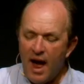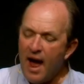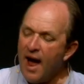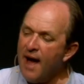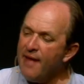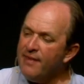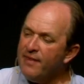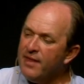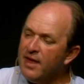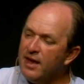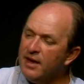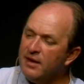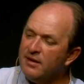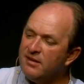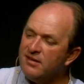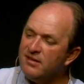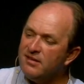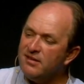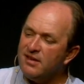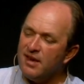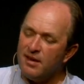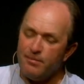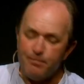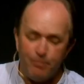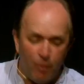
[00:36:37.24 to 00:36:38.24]
and they
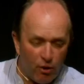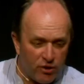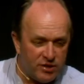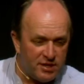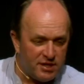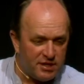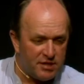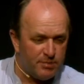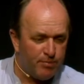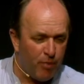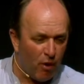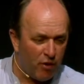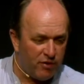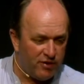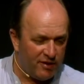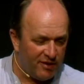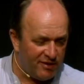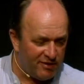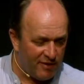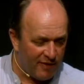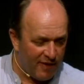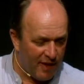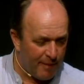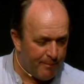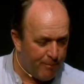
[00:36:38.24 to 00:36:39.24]
sit body to body
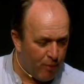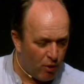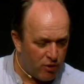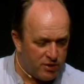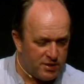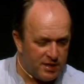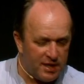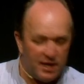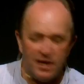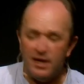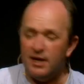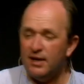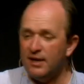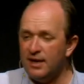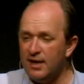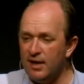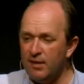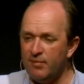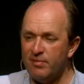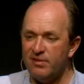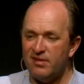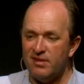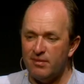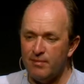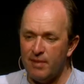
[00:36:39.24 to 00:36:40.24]
so their body heat
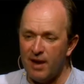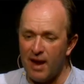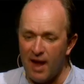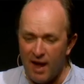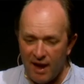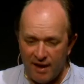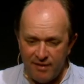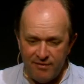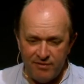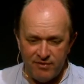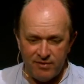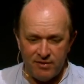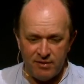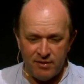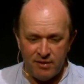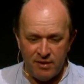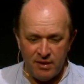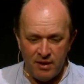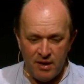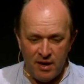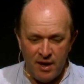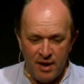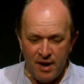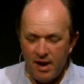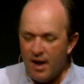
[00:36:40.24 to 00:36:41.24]
keeps them alive.
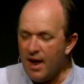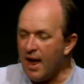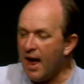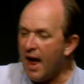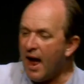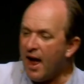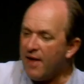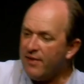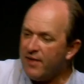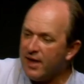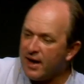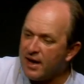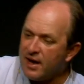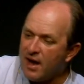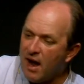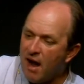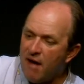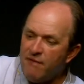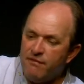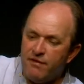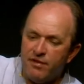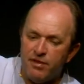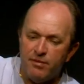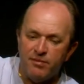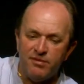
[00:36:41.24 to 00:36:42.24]
And they
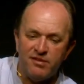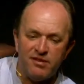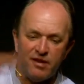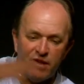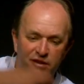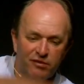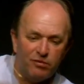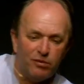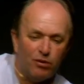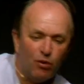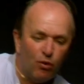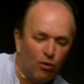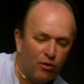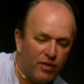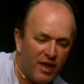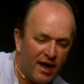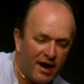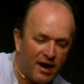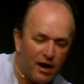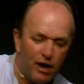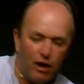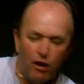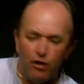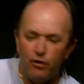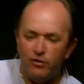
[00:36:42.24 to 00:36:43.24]
cover themselves with all their
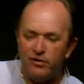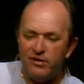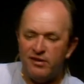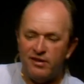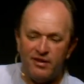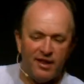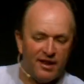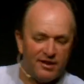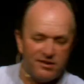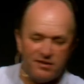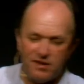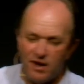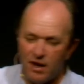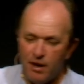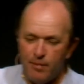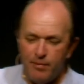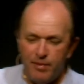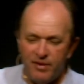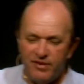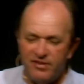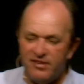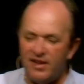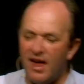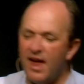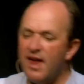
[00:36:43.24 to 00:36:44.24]
cloaks, their
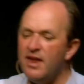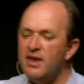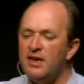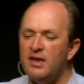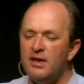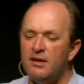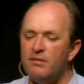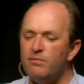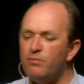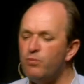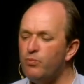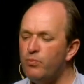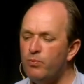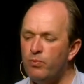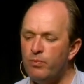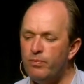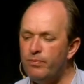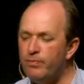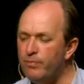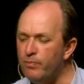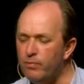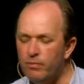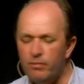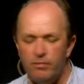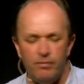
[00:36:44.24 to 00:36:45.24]
turbans, any
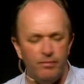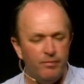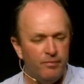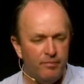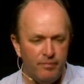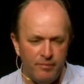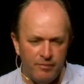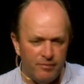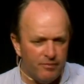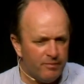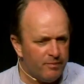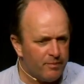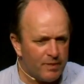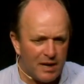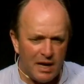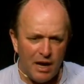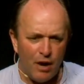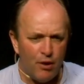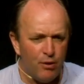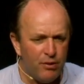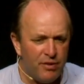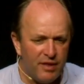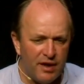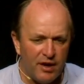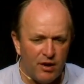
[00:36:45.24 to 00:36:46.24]

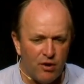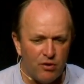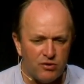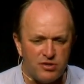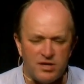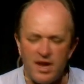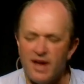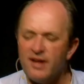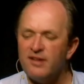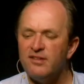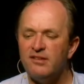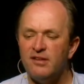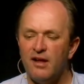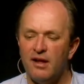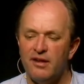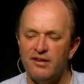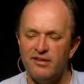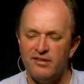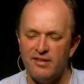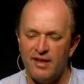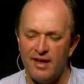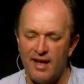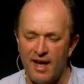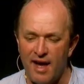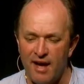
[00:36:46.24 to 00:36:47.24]
clothing or
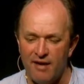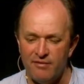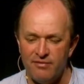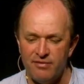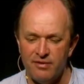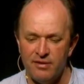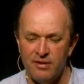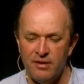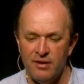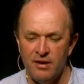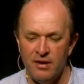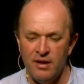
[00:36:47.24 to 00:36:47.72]
textiles they have.